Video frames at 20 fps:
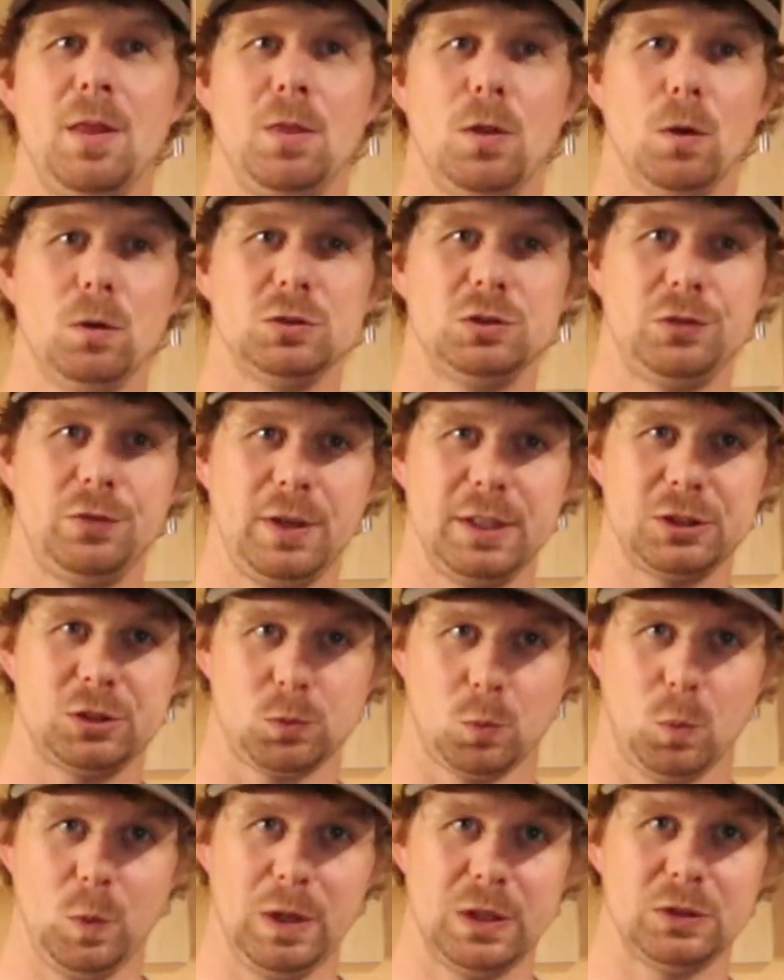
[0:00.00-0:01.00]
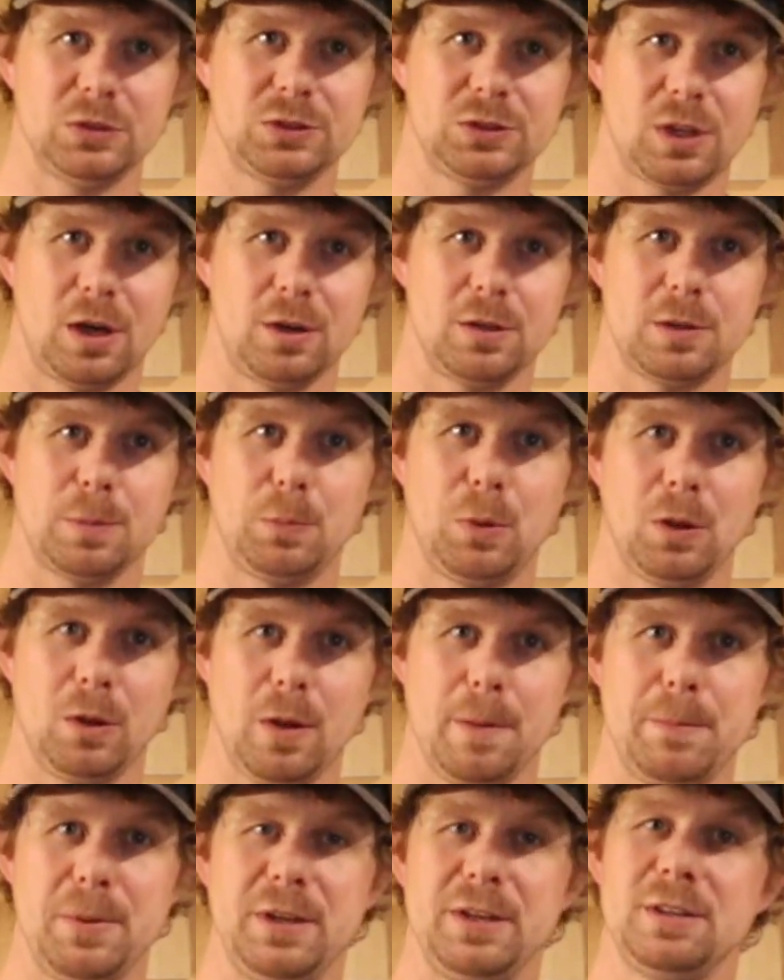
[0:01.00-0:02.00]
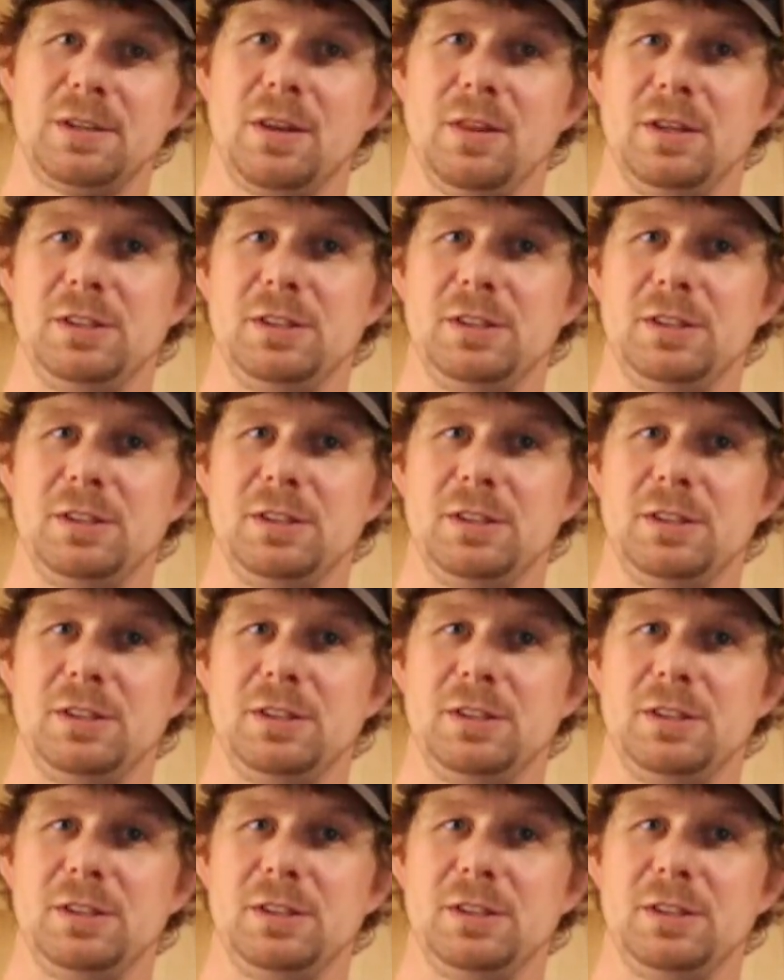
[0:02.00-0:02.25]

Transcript: those fish will start to pull up into